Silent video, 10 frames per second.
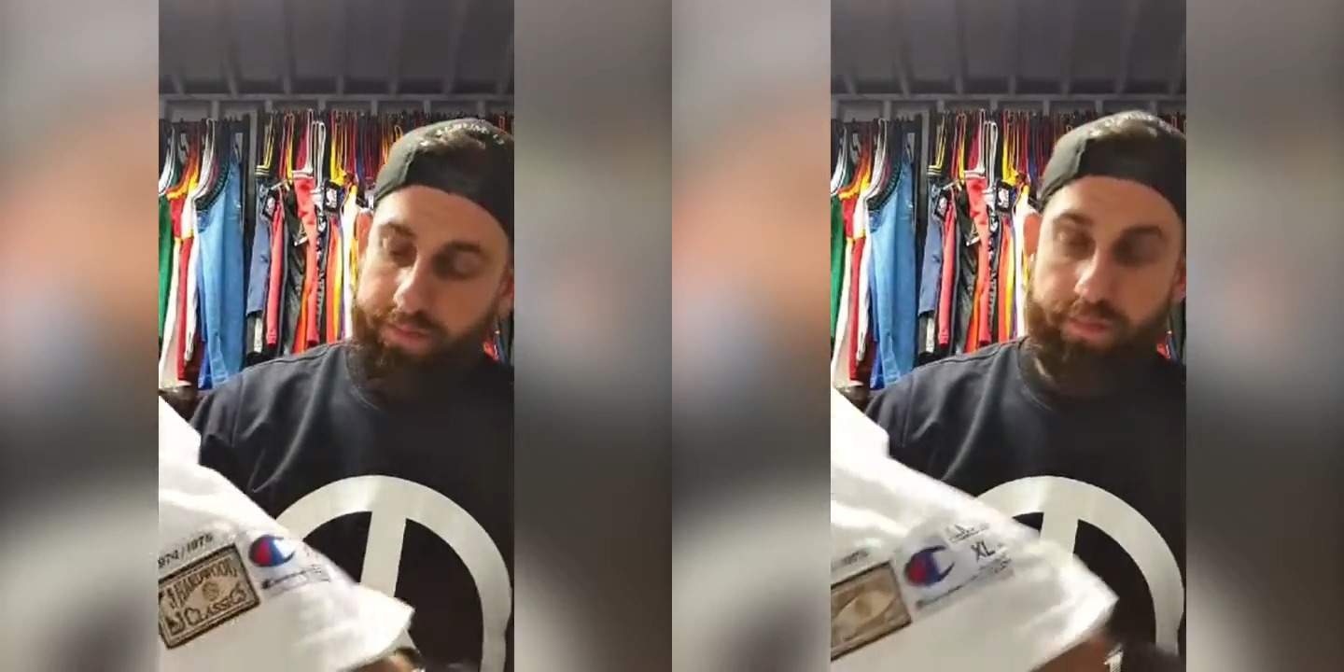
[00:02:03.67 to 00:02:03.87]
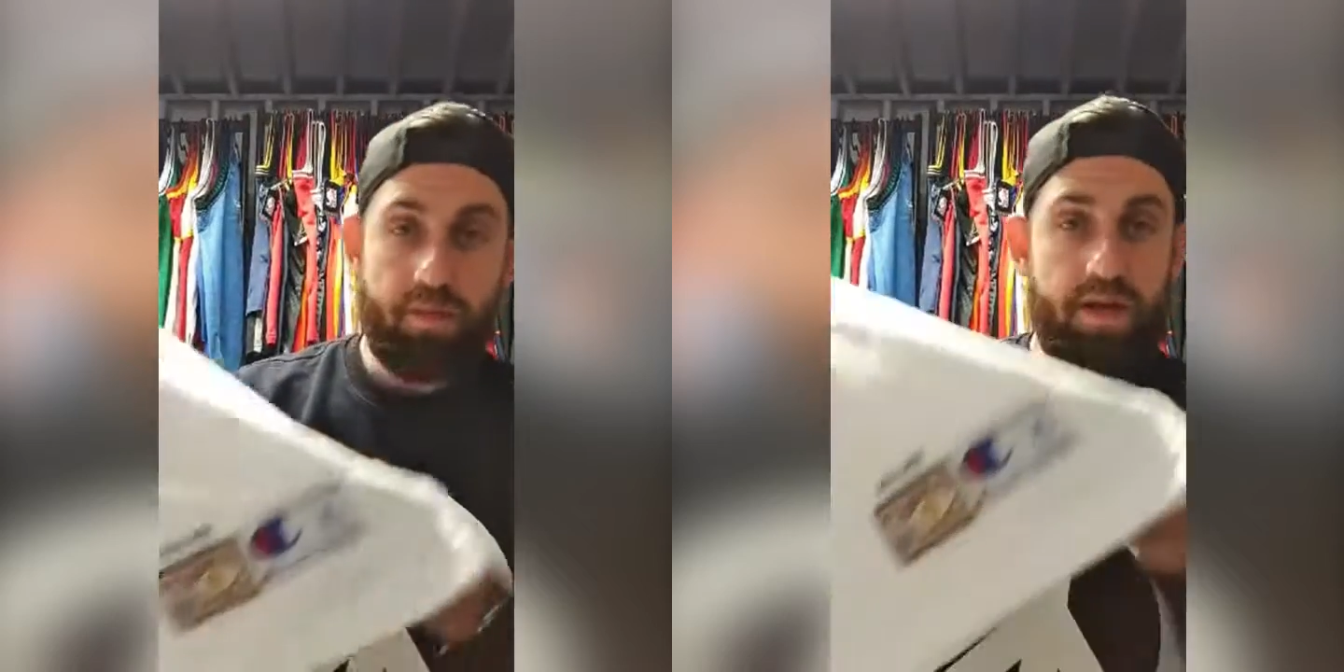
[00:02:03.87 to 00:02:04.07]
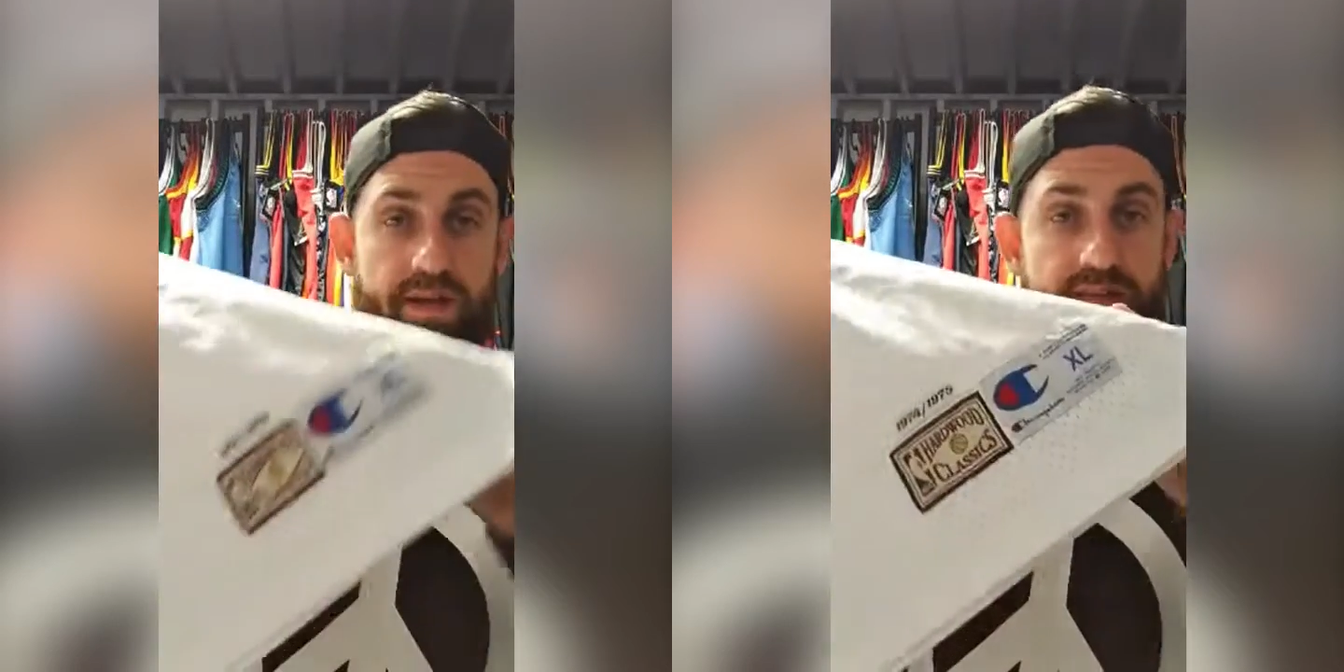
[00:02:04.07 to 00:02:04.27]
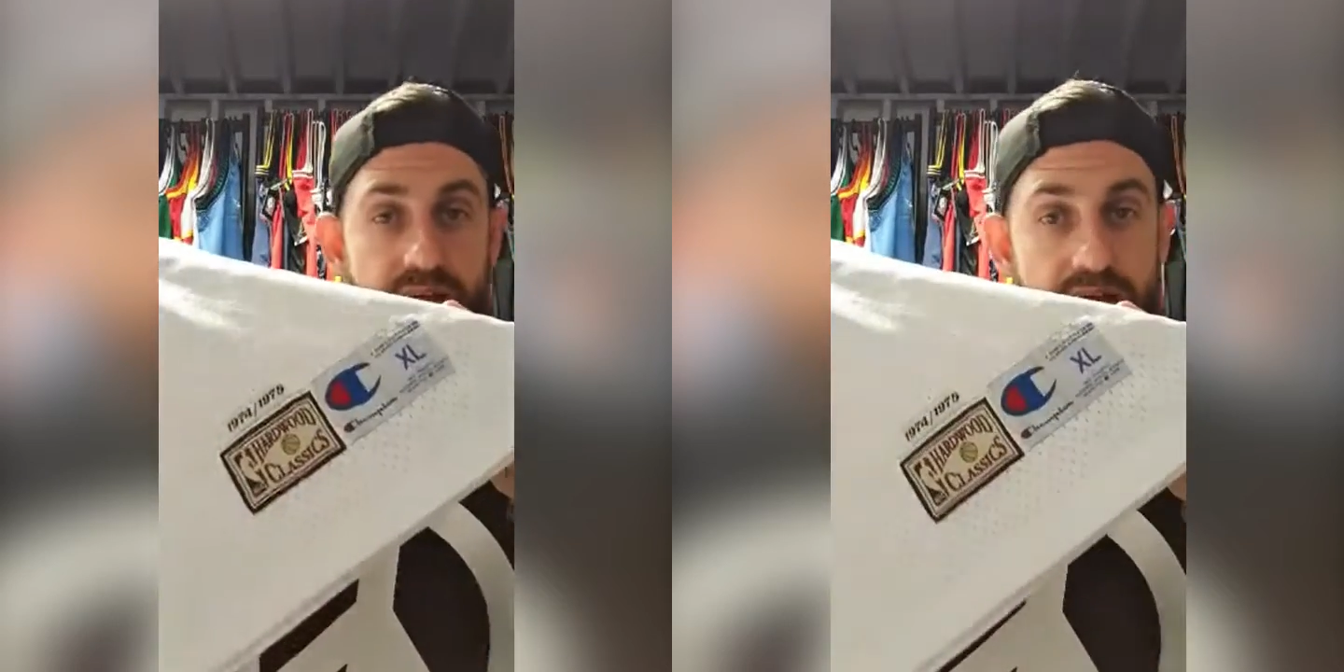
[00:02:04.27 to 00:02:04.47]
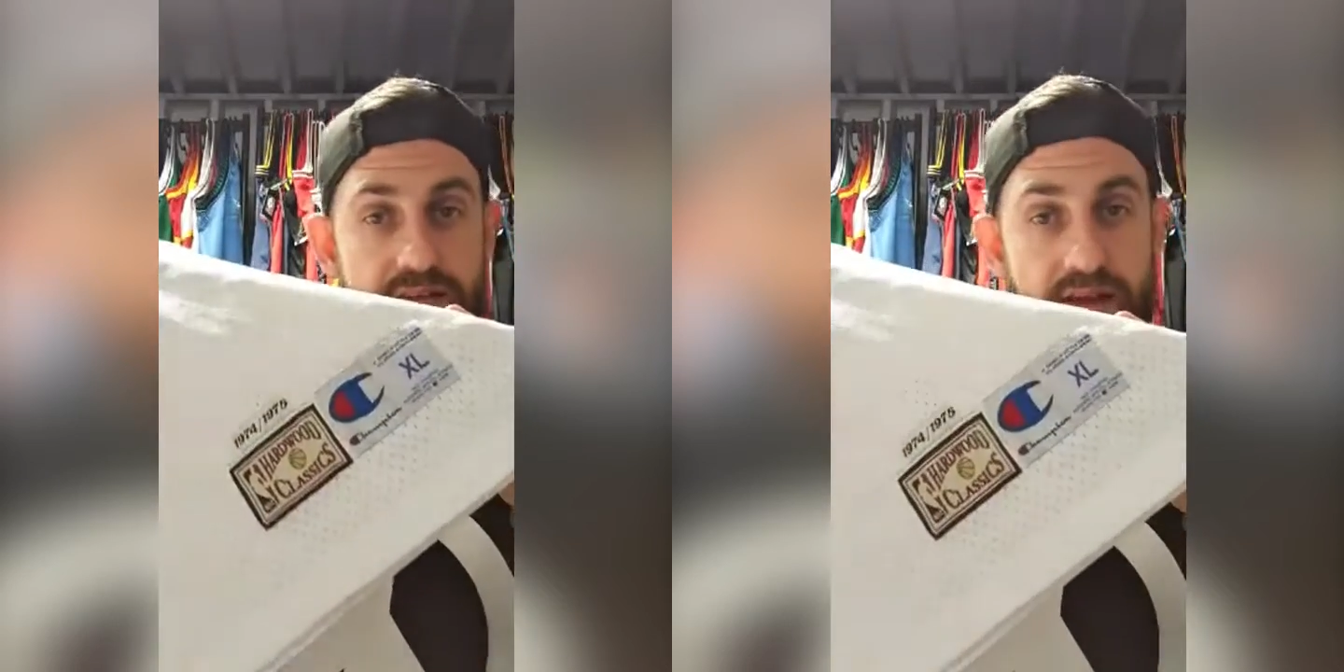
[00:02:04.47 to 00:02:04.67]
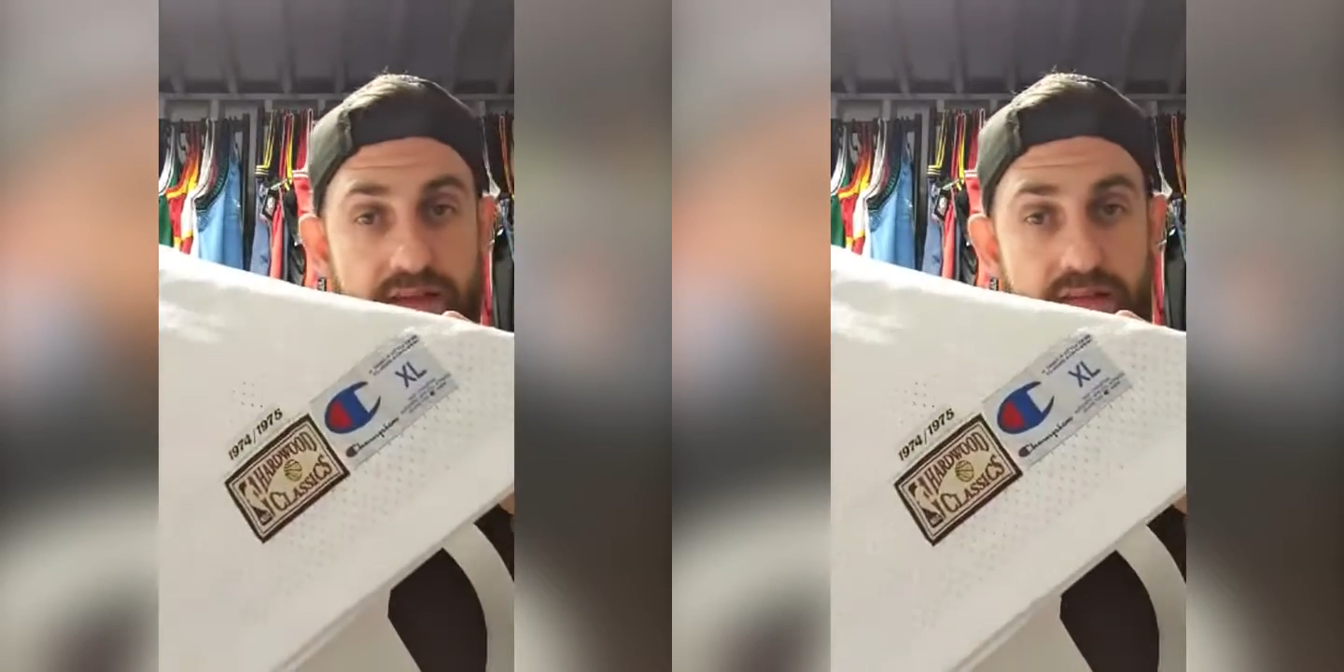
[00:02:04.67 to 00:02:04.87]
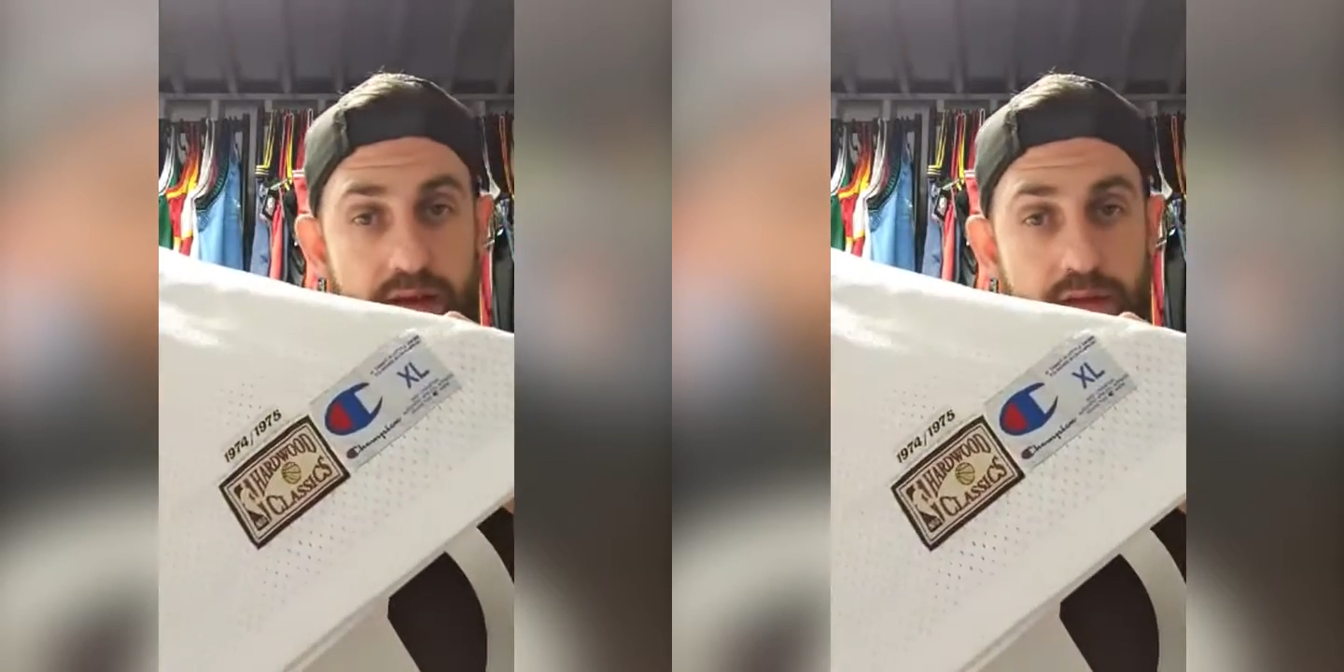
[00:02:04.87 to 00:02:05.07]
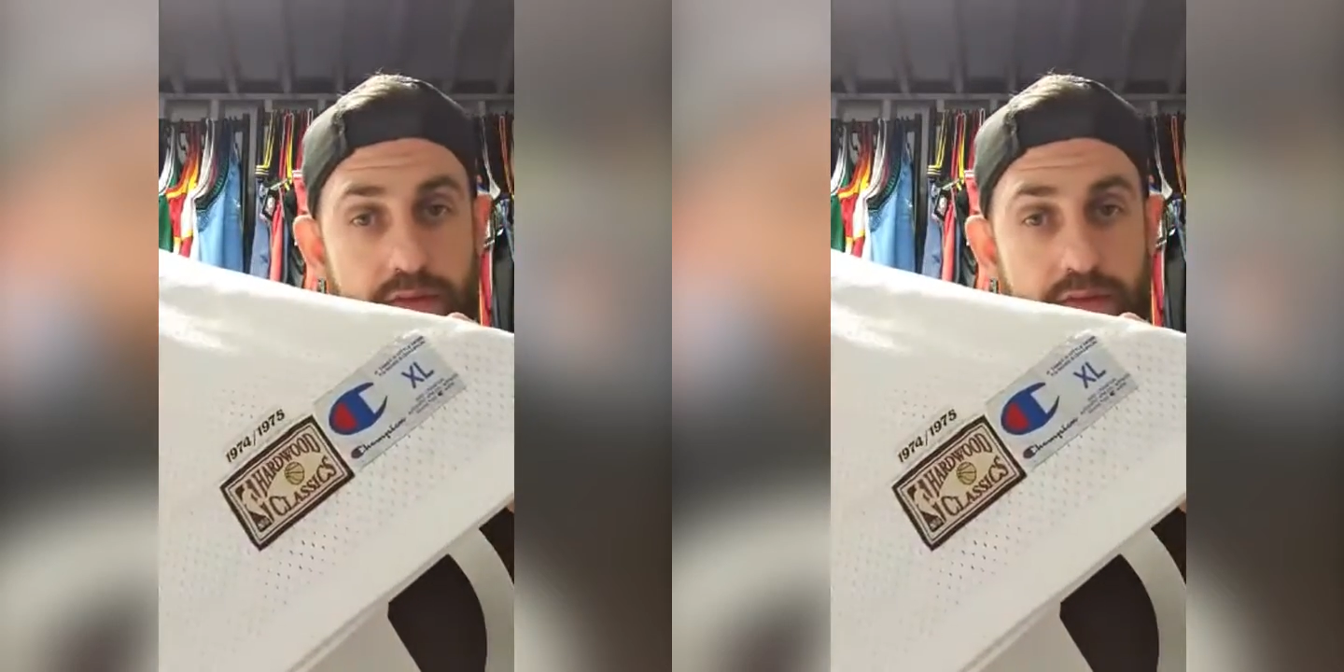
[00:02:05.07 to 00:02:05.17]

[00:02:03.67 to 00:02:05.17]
That size XL.